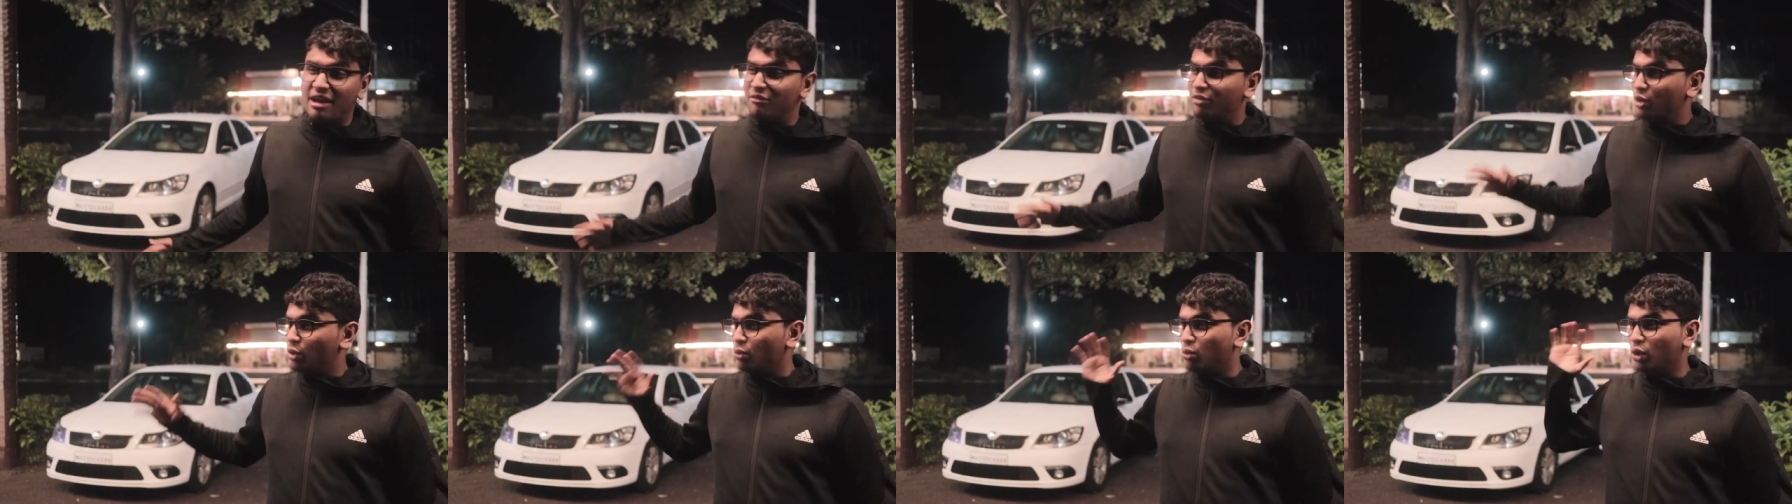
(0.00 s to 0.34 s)

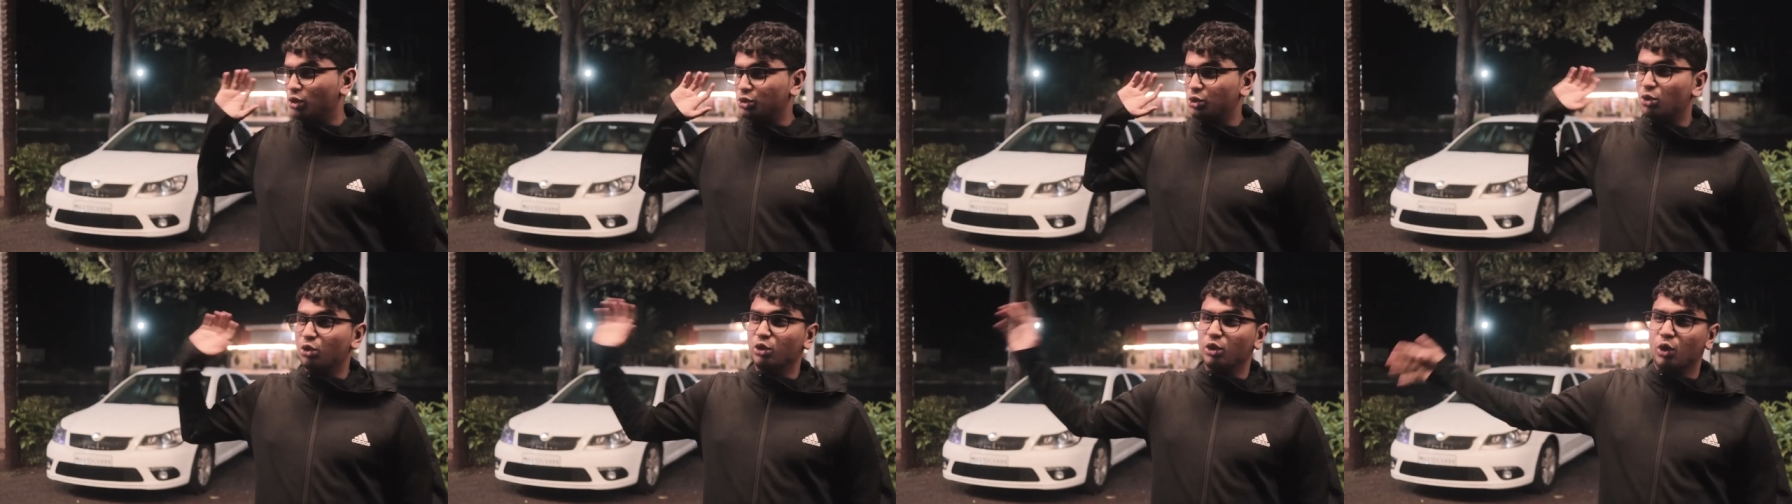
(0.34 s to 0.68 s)
Everyone
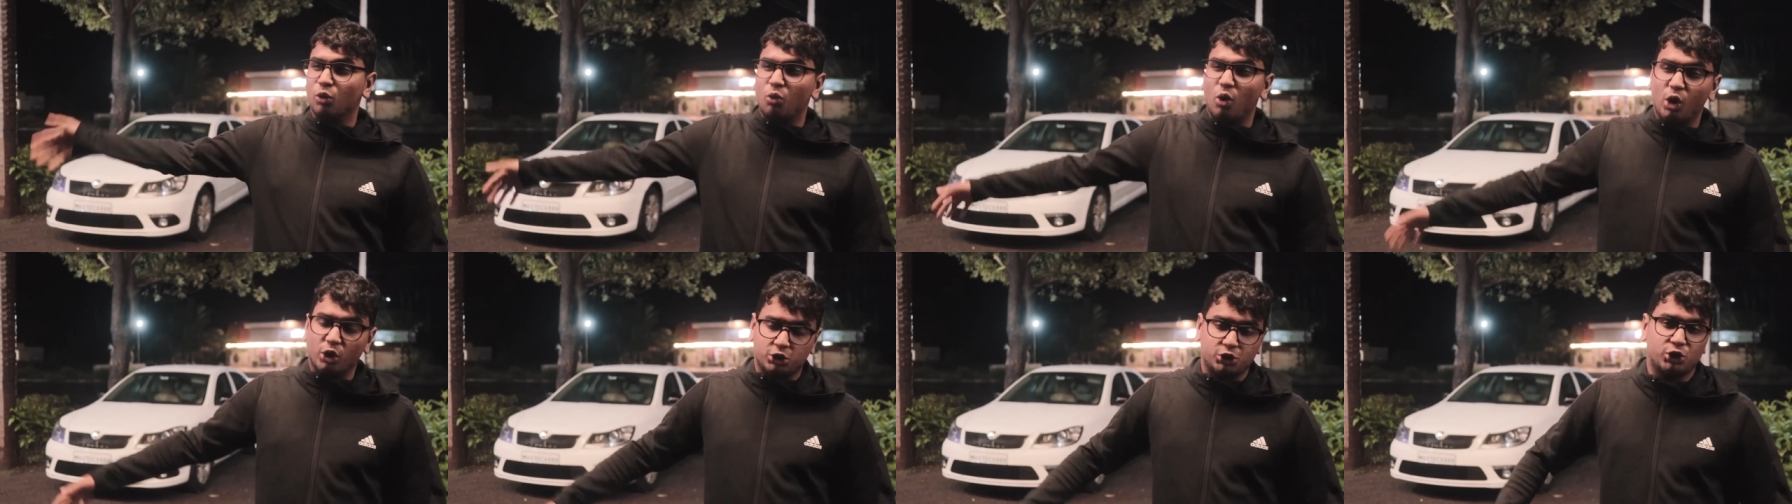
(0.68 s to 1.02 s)
wants to go to
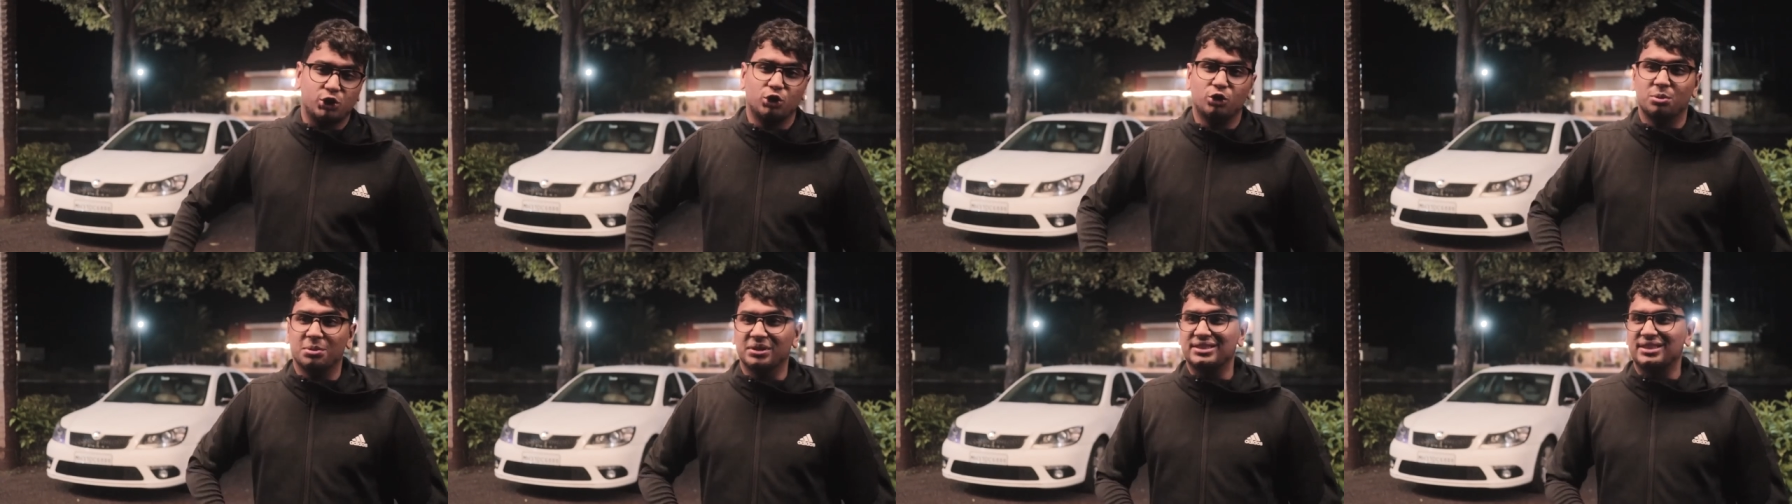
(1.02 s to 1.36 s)
the
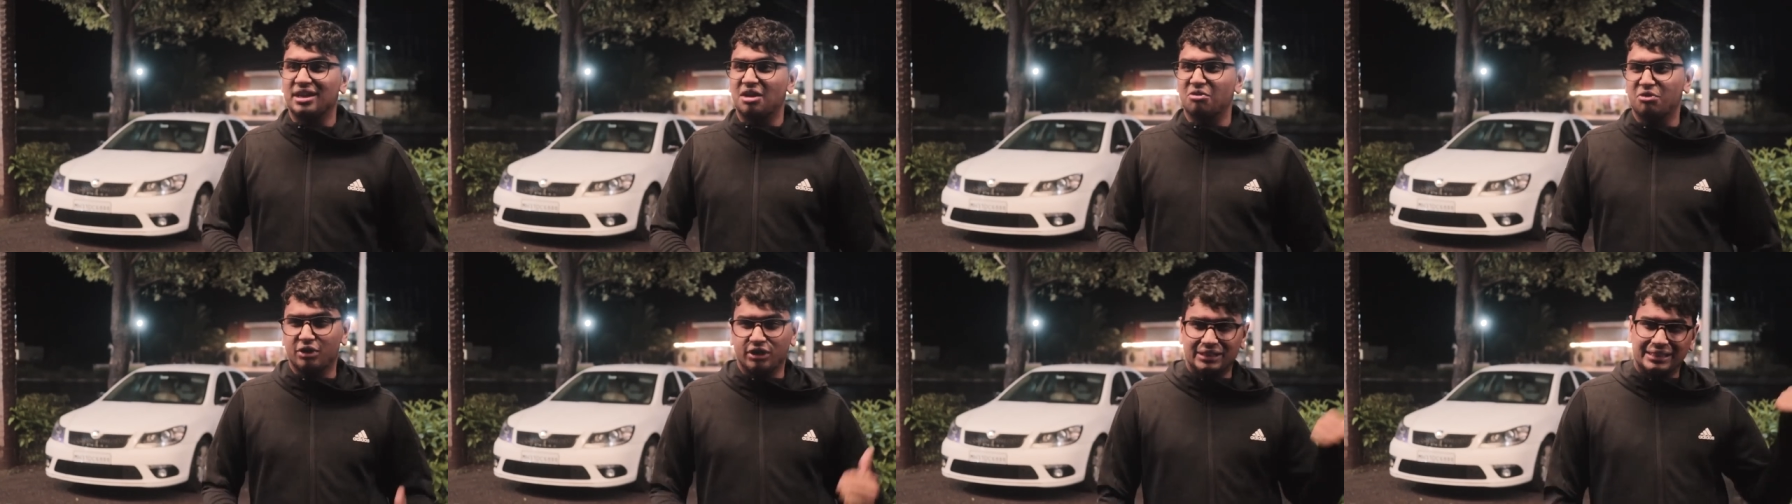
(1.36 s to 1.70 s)
washroom and
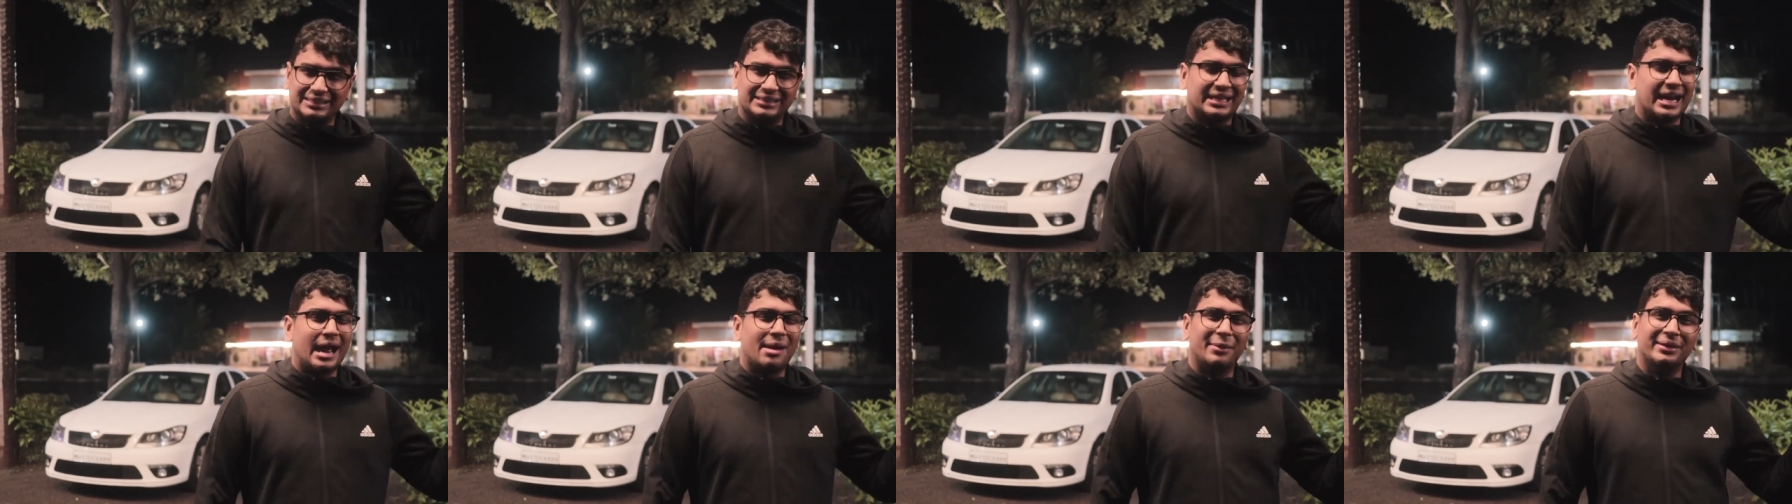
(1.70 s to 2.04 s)
stuff. We're
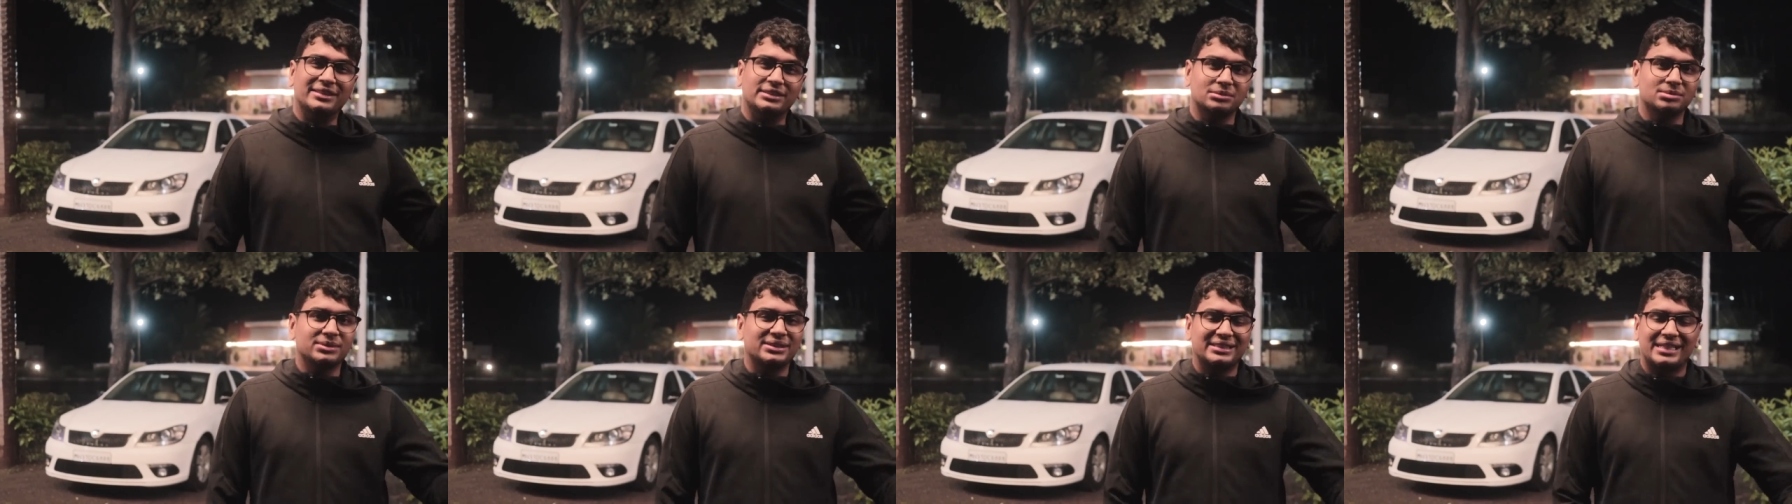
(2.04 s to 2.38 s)
just grabbing
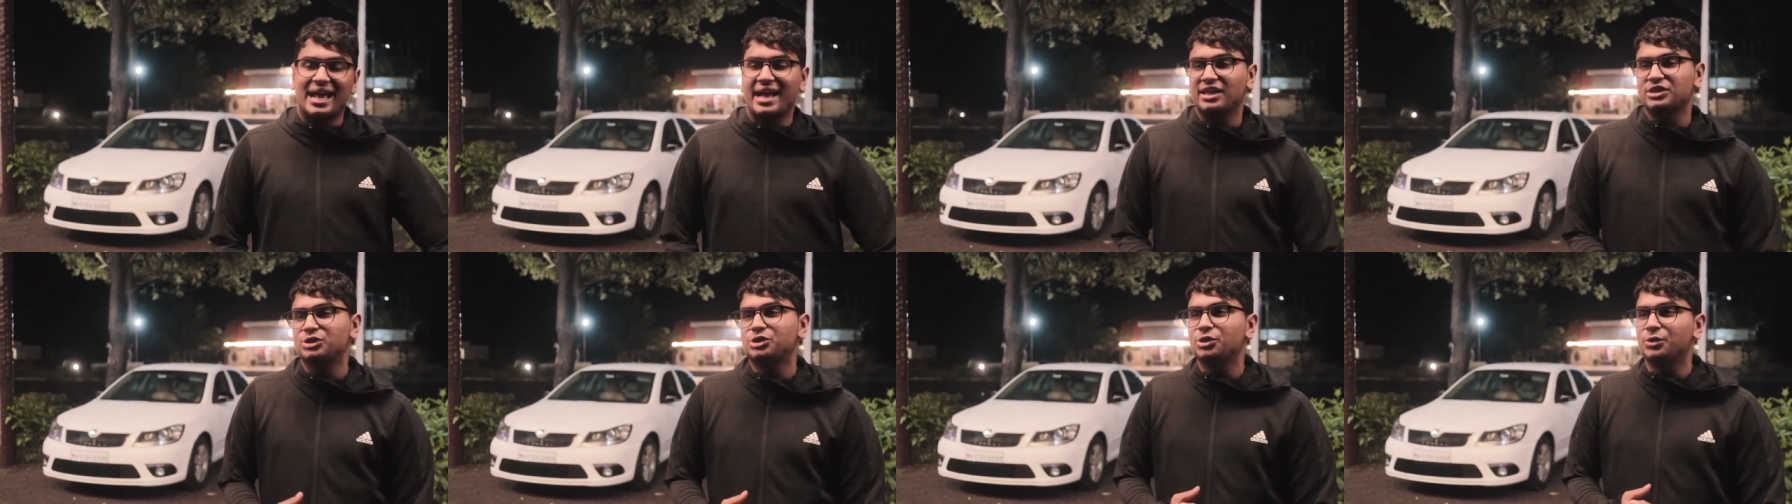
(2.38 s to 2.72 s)
some
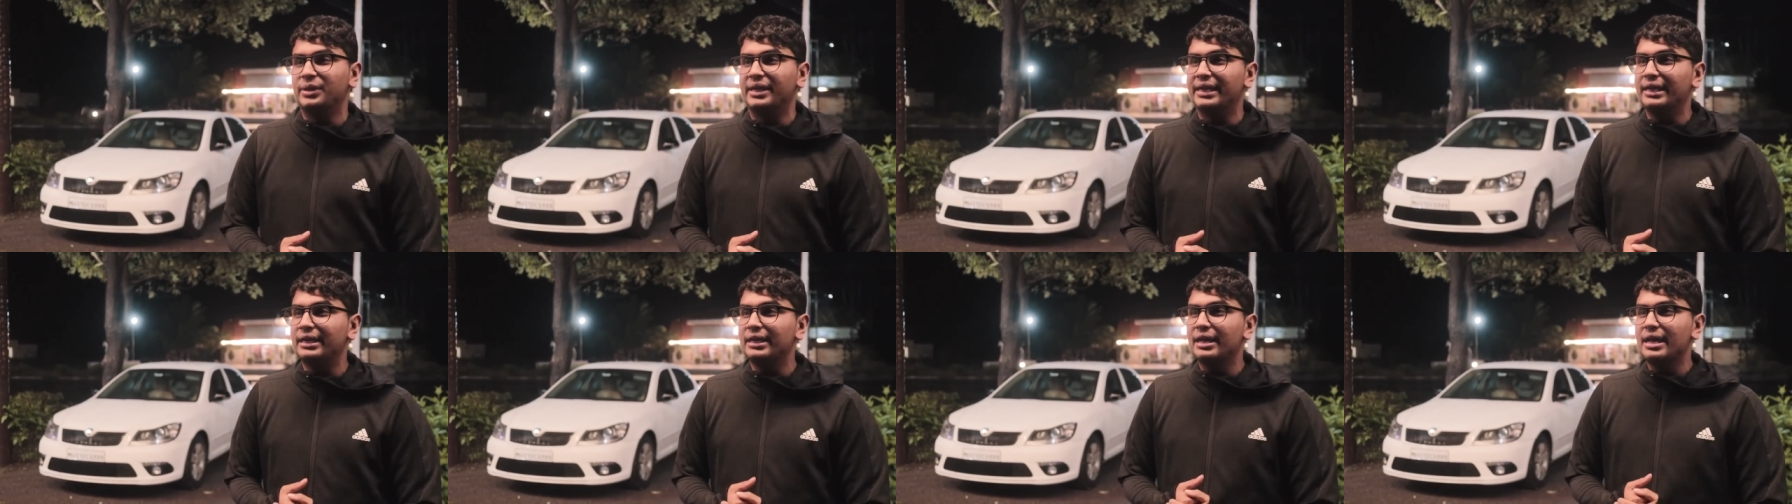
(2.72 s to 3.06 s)
snacks to
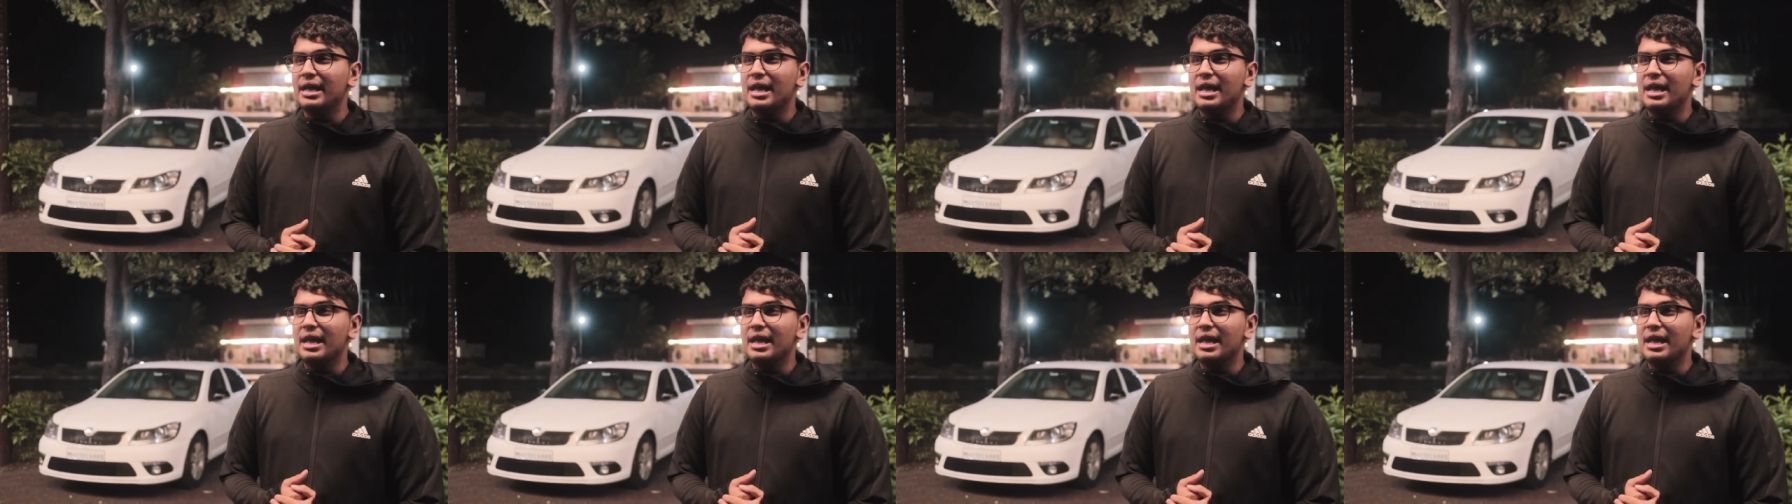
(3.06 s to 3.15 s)
eat.